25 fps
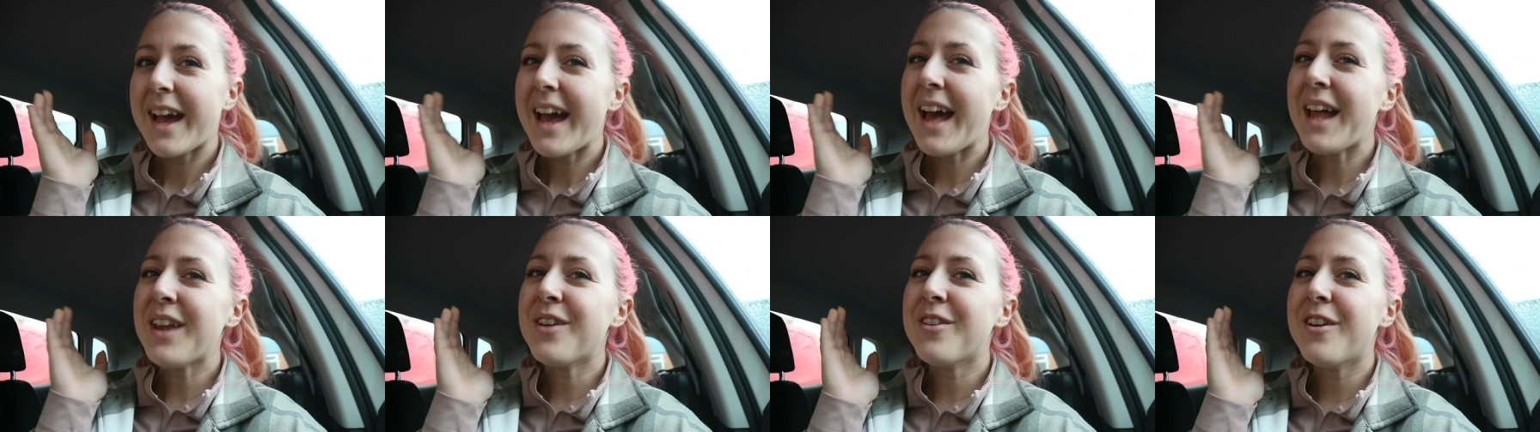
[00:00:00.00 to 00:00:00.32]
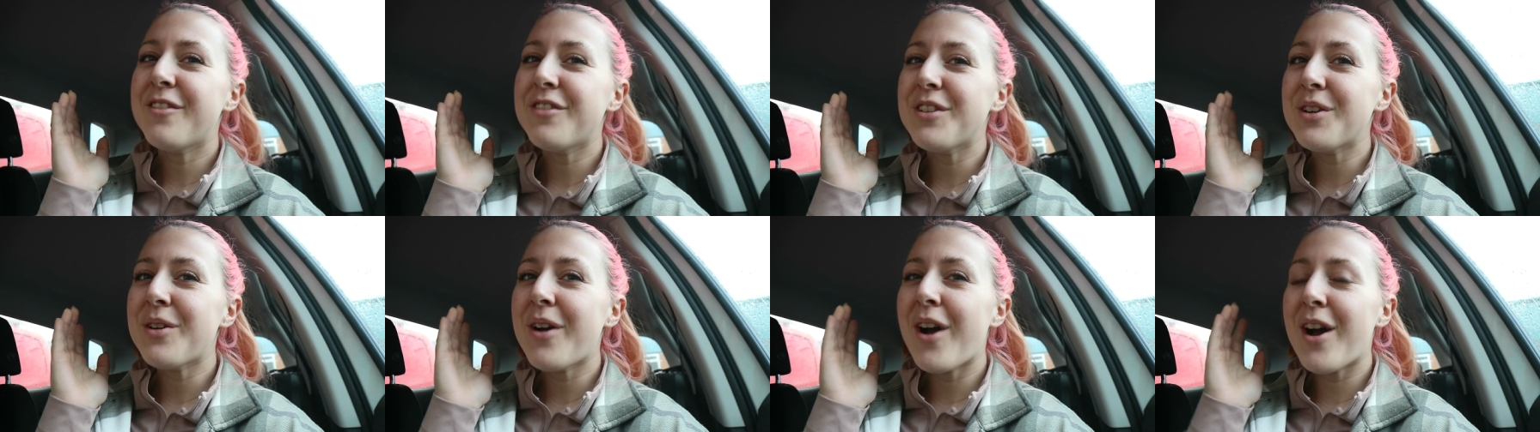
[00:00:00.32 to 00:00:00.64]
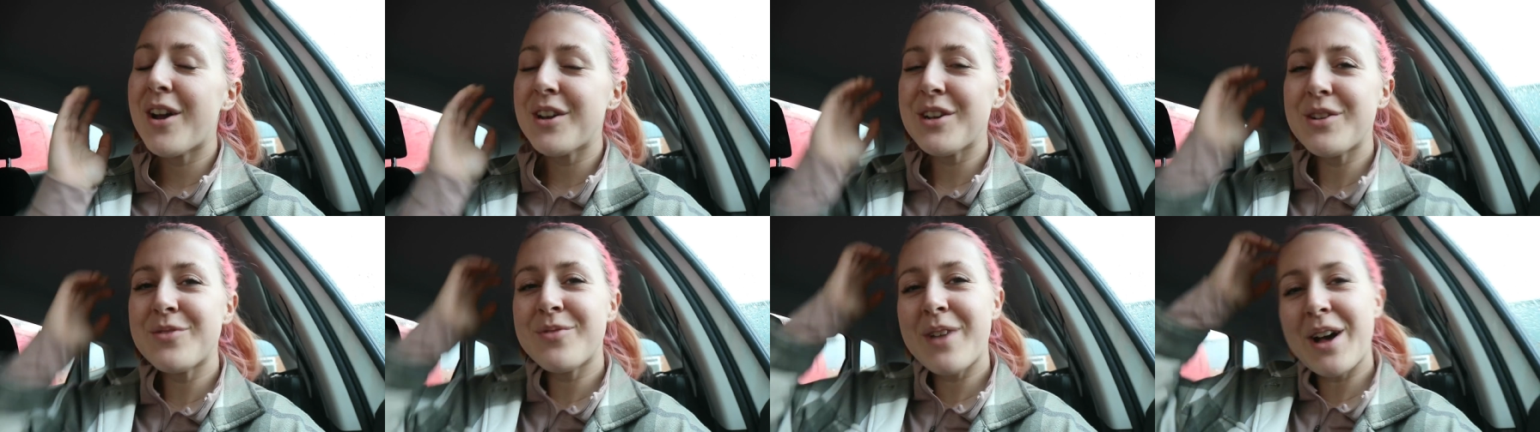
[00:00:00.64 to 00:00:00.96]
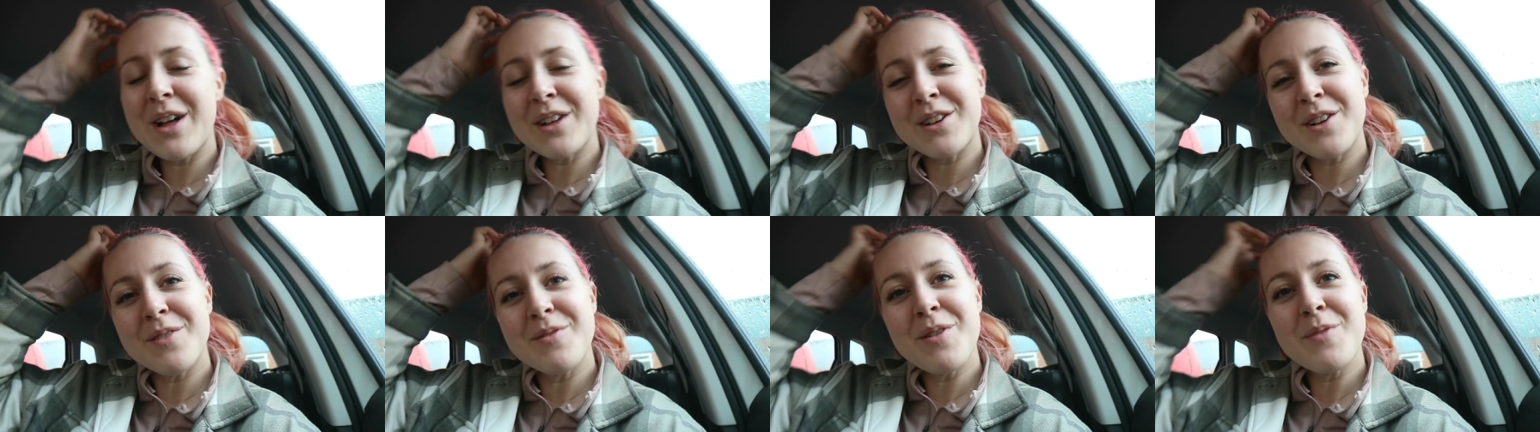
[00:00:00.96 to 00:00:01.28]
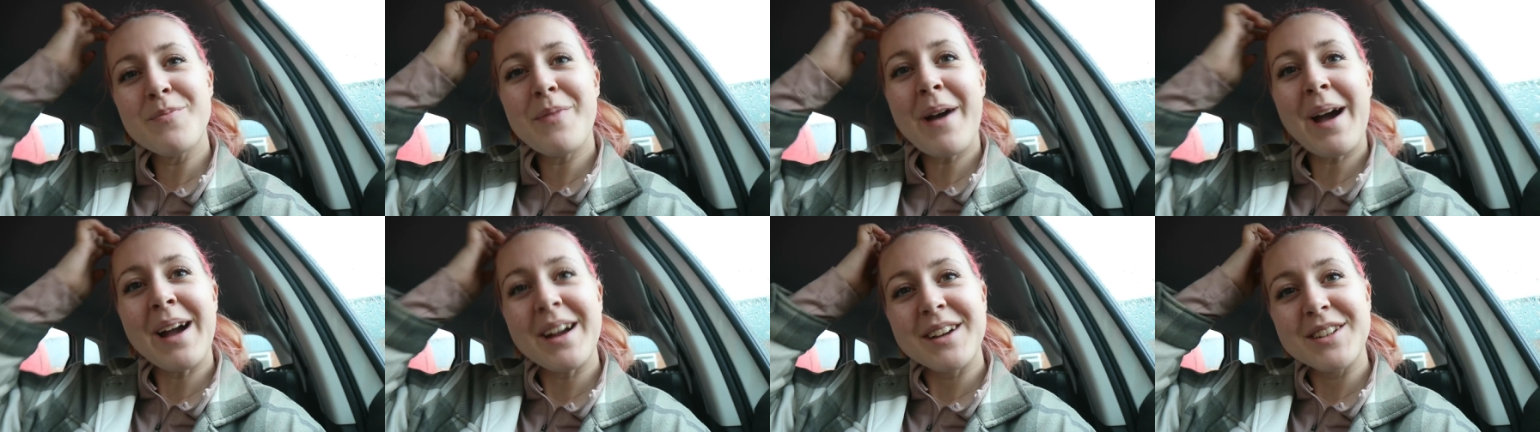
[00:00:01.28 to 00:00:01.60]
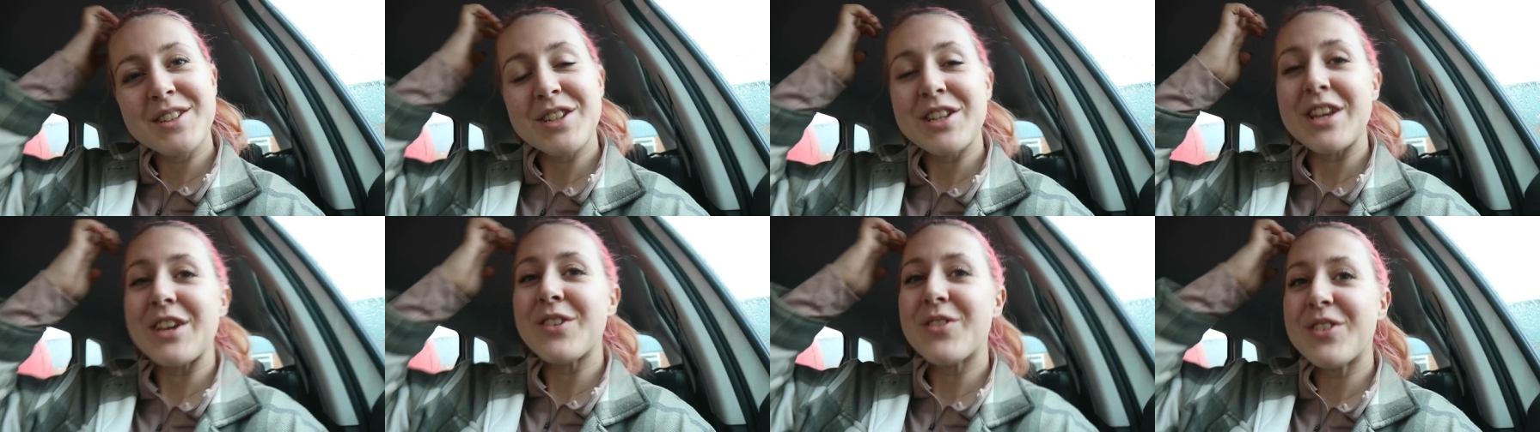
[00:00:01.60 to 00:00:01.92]
Hello everyone and welcome
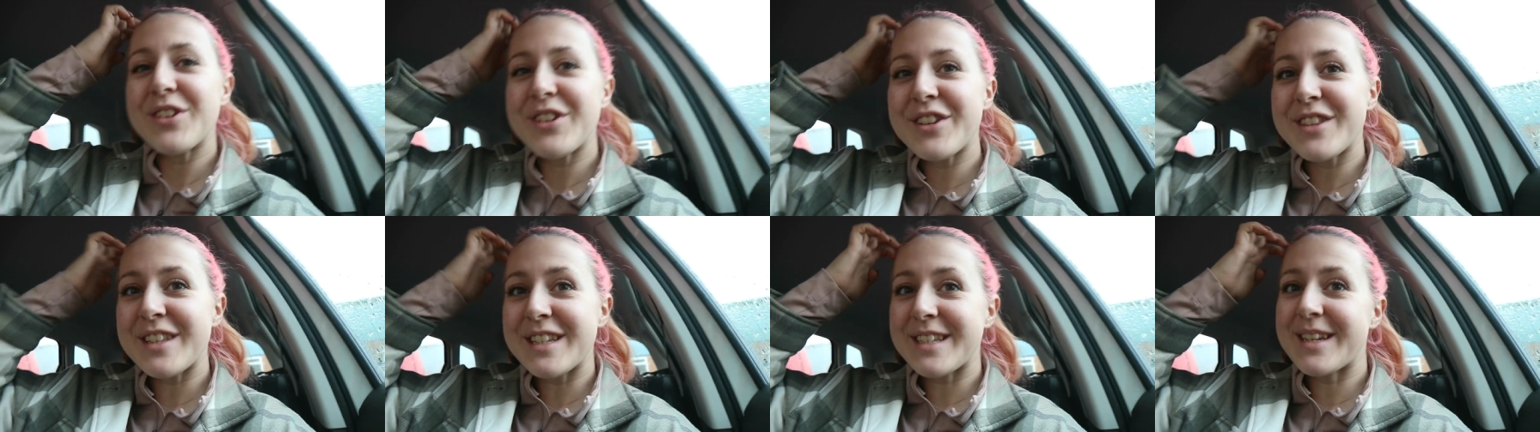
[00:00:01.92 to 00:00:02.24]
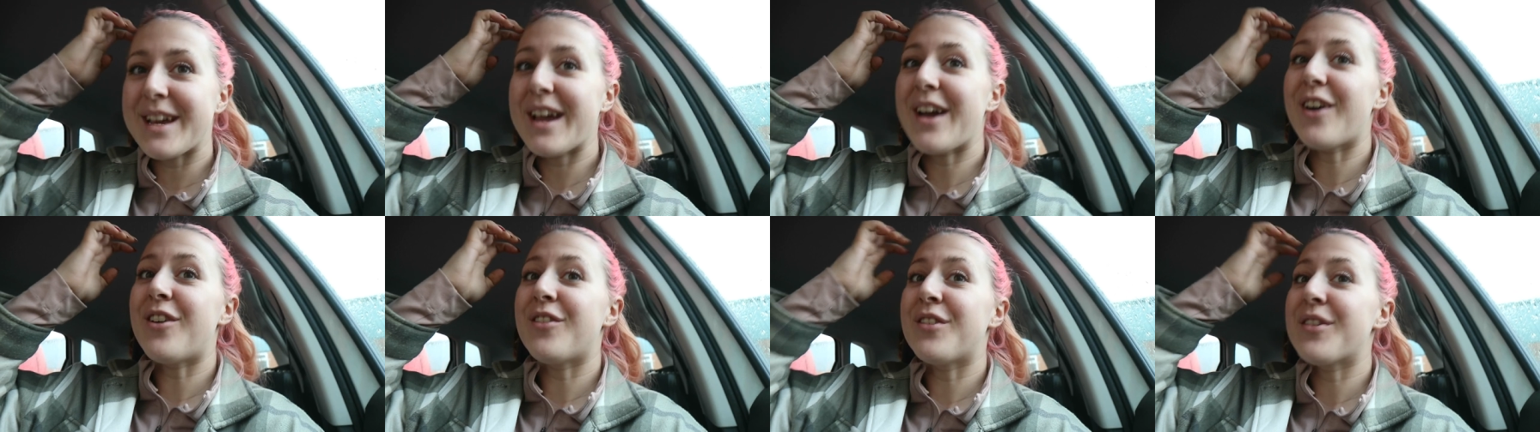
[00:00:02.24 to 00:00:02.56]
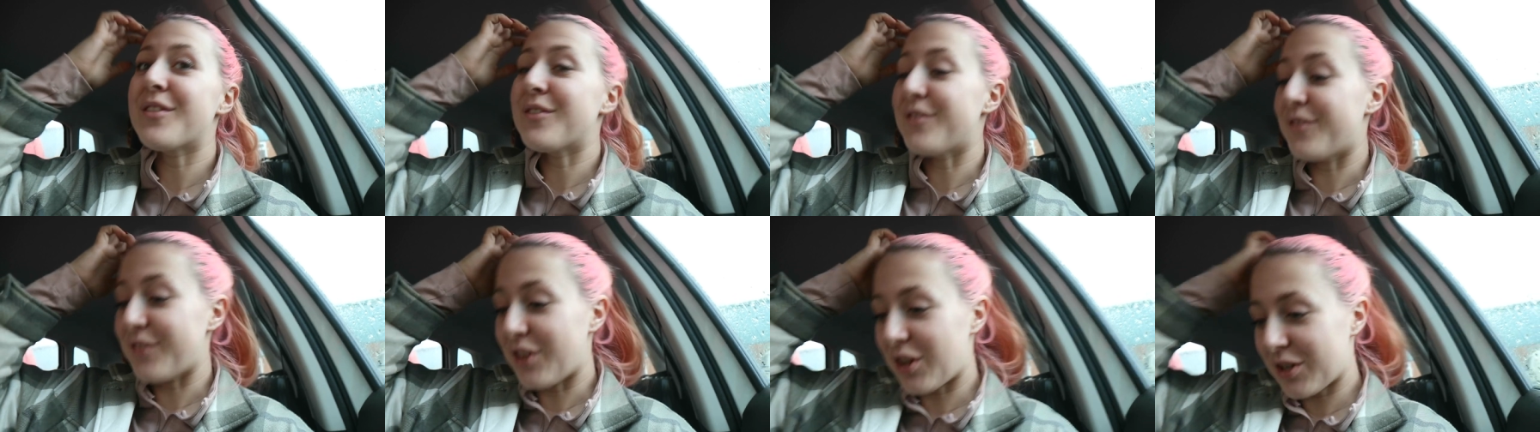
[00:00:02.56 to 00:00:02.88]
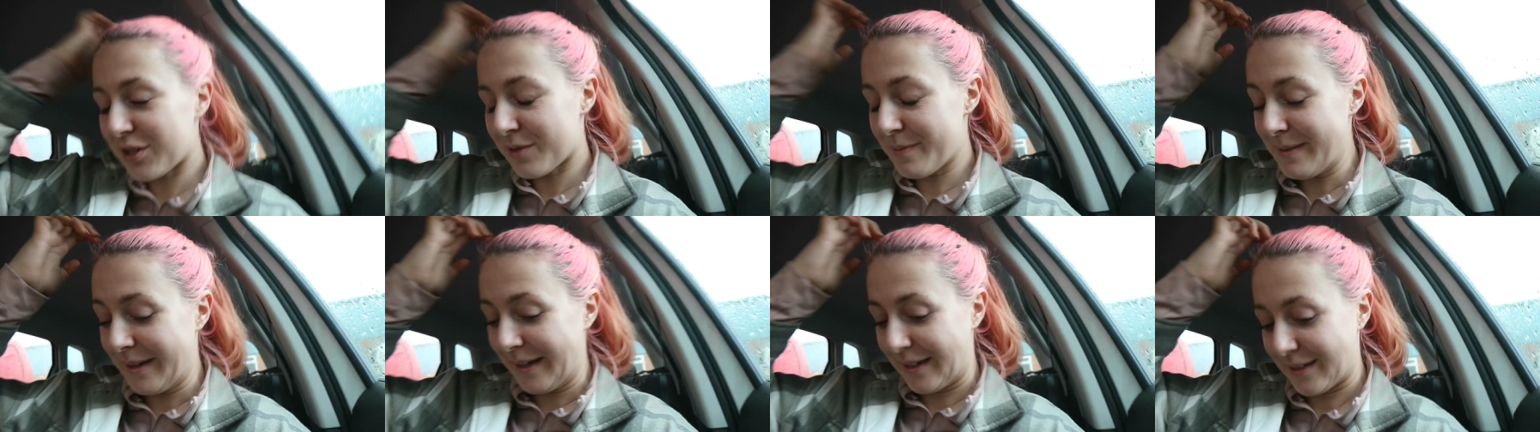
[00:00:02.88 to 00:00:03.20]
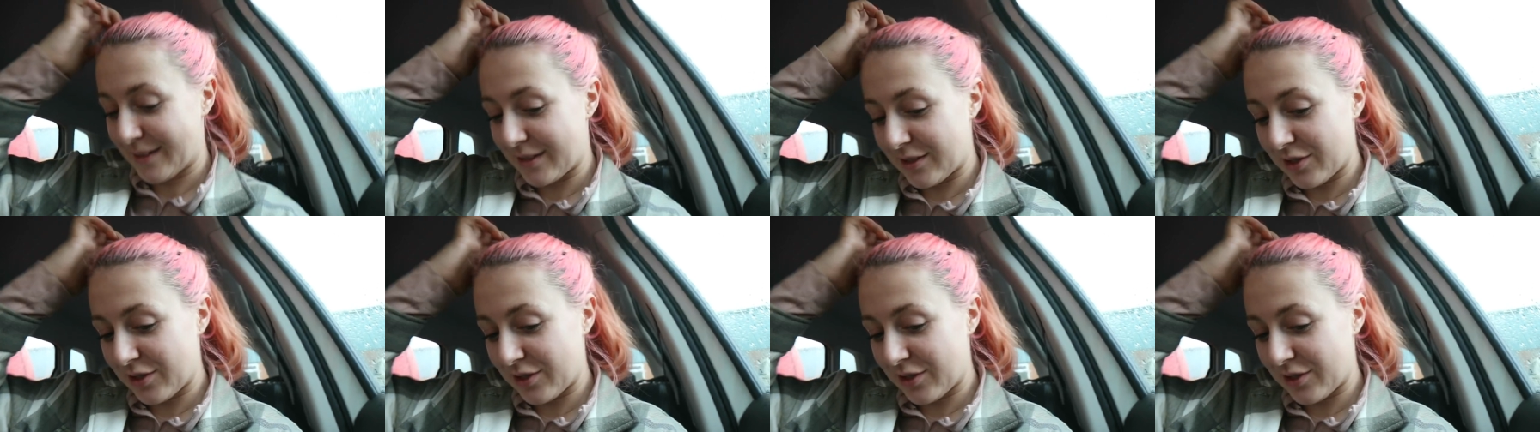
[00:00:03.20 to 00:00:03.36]
back to another day of Vlogmas.